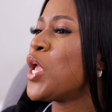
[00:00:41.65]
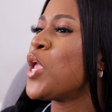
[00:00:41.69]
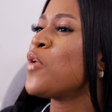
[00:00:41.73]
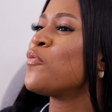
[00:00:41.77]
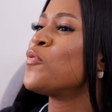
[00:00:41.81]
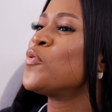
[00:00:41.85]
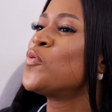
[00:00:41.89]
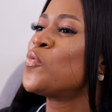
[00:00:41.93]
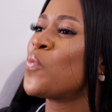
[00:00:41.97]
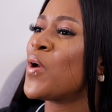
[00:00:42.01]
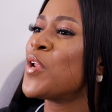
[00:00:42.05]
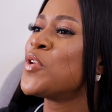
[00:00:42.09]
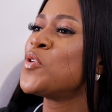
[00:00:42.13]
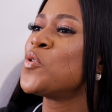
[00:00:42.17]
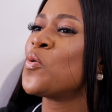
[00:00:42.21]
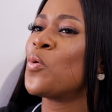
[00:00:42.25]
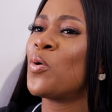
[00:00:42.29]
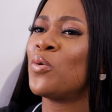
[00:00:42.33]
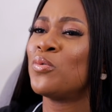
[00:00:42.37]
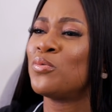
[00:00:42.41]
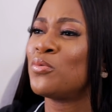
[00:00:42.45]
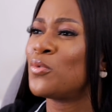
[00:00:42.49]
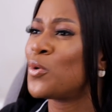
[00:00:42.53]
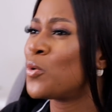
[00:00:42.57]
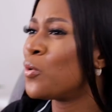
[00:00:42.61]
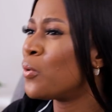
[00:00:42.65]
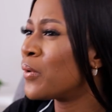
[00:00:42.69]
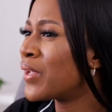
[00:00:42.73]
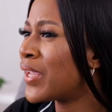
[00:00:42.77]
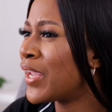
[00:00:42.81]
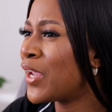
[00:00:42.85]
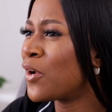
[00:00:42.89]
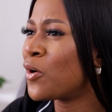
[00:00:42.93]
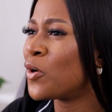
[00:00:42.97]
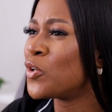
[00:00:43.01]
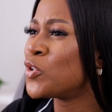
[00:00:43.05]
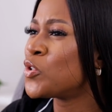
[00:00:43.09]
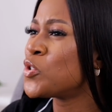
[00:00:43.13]
even when you're
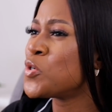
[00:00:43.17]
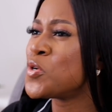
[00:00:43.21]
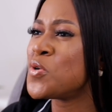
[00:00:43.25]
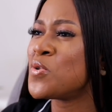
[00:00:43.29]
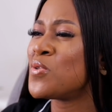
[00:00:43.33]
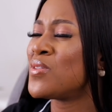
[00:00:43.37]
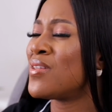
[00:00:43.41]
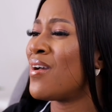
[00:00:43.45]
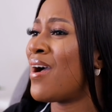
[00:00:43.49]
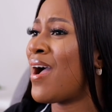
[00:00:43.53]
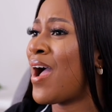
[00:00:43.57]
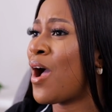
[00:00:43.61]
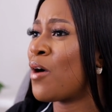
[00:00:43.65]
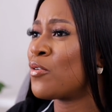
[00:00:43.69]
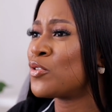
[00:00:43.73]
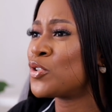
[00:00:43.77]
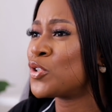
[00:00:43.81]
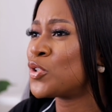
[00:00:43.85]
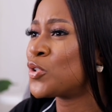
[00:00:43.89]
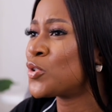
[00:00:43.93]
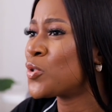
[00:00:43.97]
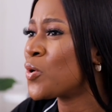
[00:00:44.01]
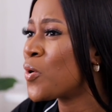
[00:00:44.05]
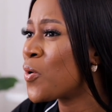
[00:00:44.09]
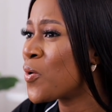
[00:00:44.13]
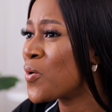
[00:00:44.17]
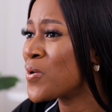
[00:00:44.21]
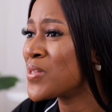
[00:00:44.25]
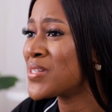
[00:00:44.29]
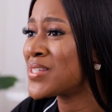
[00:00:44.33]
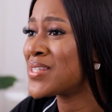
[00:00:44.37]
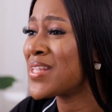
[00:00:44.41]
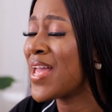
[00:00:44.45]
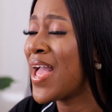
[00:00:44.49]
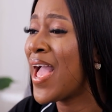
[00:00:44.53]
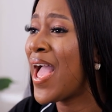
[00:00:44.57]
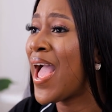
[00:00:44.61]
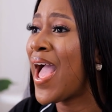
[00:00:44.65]
cooking or doing the house
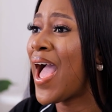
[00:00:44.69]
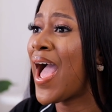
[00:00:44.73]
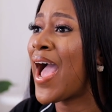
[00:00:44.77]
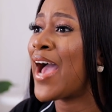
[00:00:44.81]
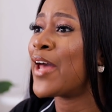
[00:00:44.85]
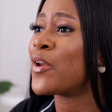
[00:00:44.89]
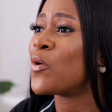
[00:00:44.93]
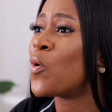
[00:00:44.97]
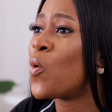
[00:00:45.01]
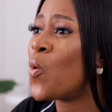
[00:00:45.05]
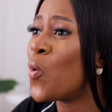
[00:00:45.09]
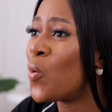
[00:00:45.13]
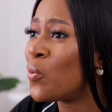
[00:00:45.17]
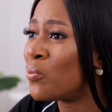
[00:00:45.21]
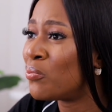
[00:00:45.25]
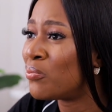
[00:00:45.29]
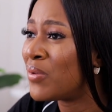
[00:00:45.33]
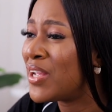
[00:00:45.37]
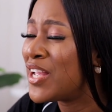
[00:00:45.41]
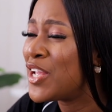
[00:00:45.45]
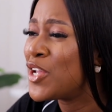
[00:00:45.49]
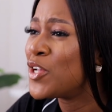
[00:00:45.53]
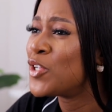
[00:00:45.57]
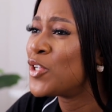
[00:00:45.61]
chores at home.